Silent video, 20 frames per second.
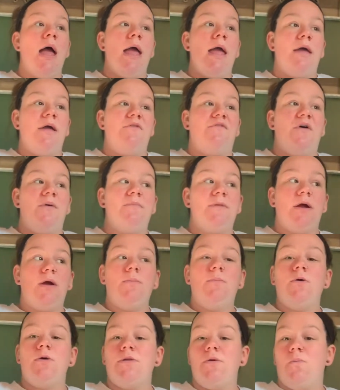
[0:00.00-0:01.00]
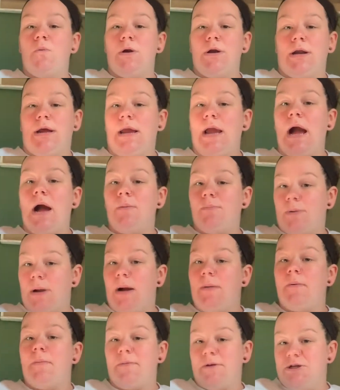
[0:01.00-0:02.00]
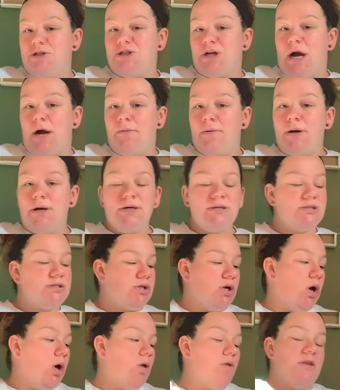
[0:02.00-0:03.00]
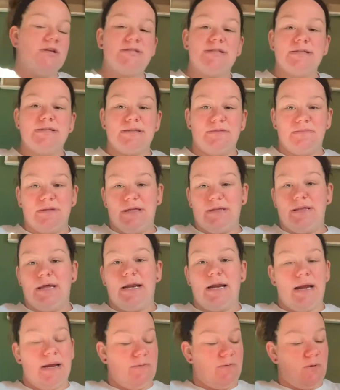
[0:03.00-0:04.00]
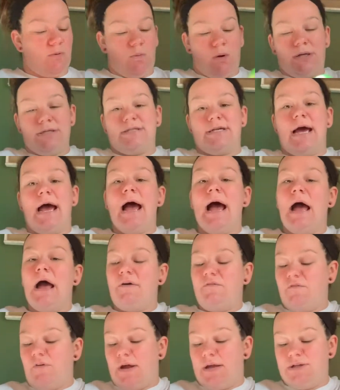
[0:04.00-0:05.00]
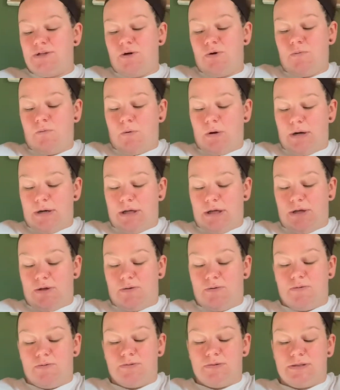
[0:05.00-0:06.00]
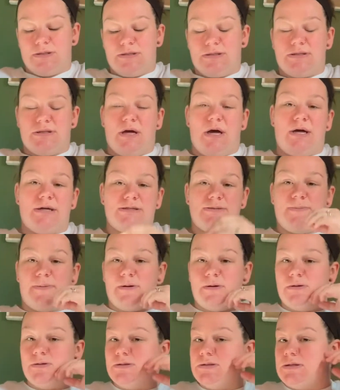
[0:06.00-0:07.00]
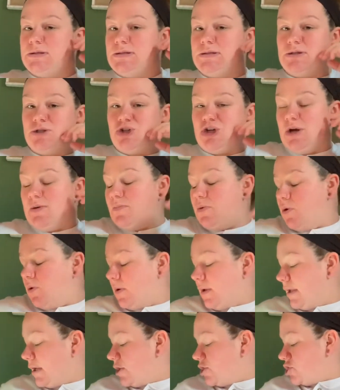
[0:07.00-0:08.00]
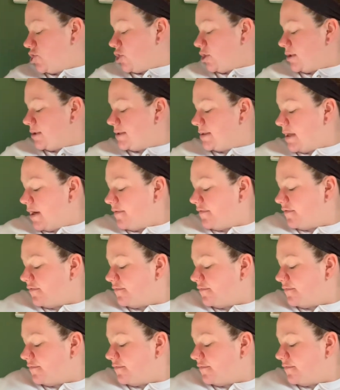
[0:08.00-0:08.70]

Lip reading: If I'm there more than one night, I'll probably shower. So this is something that I would want to have. I don't want to use the hospital's shampoo and conditioner and stuff.